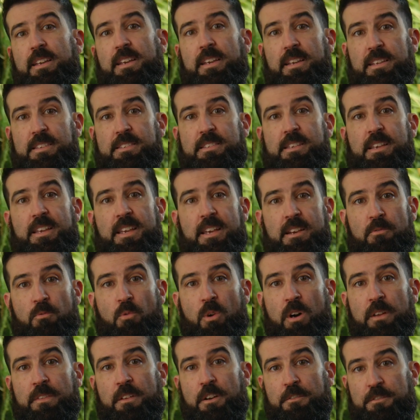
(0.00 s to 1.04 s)
is
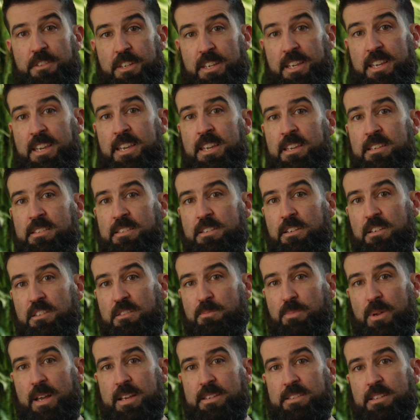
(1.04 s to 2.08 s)
one of the
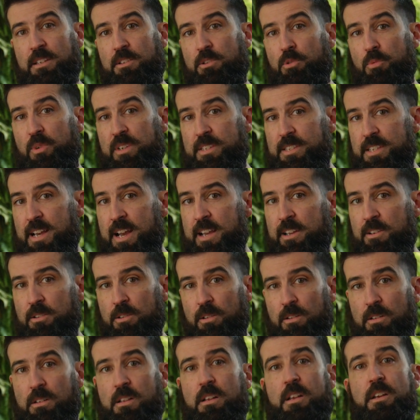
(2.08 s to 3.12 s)
easiest plastic to
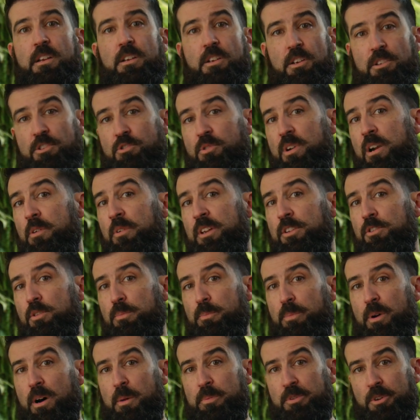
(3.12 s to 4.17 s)
recycle, contrary to
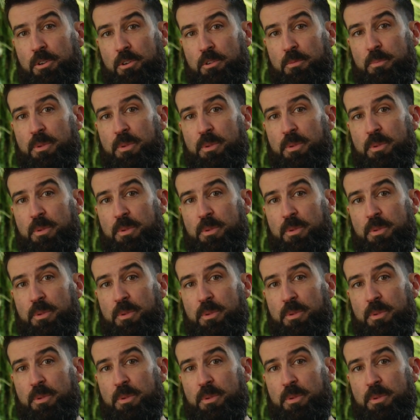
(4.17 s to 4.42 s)
popular